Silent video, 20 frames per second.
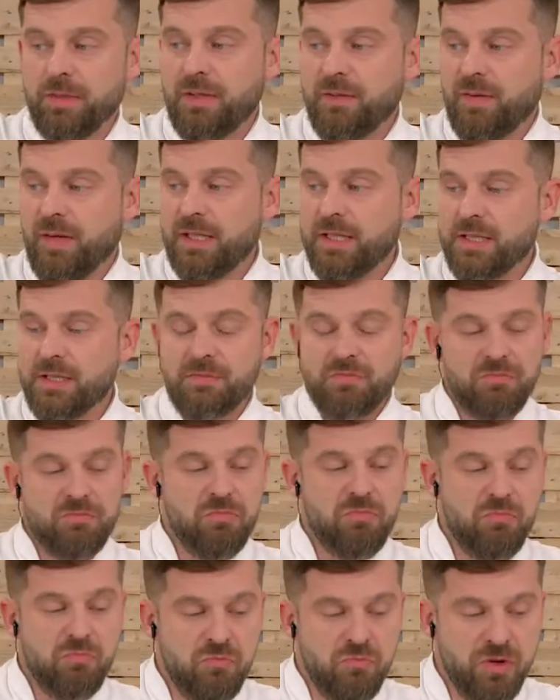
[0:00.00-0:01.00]
the device
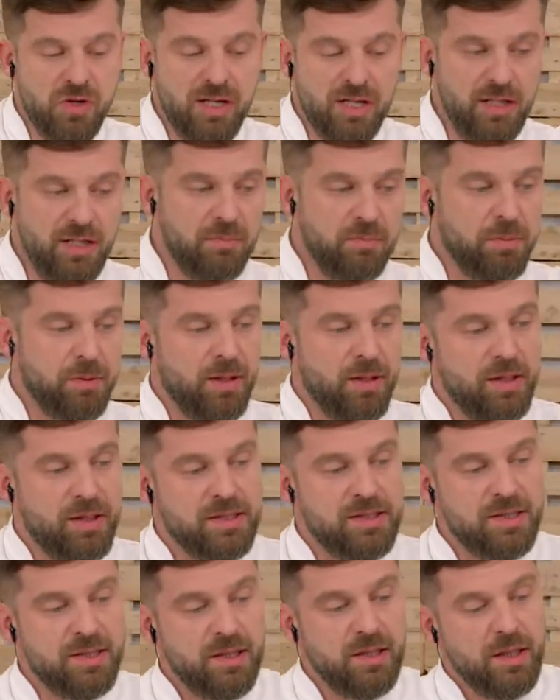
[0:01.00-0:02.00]
really
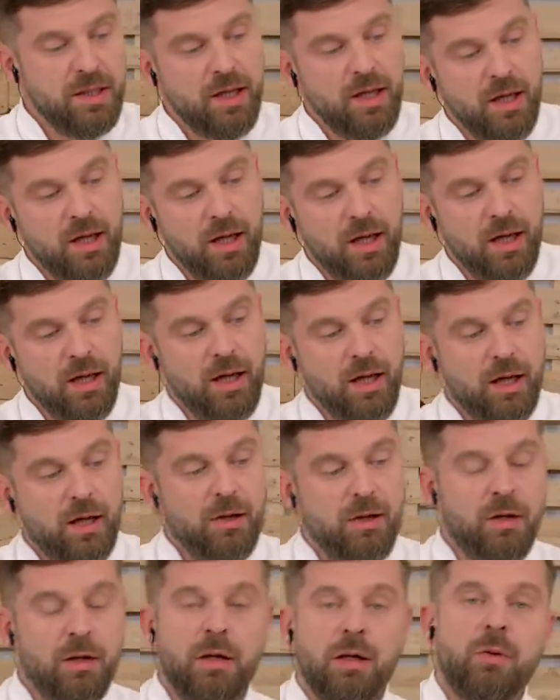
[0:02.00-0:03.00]
plays
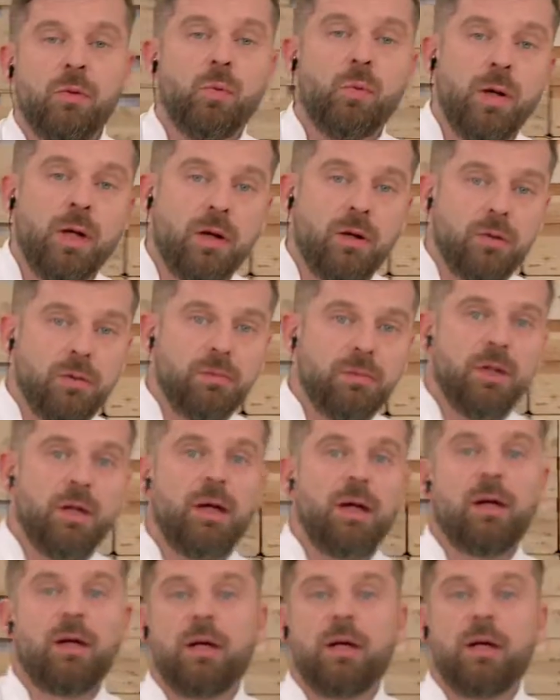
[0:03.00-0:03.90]
well.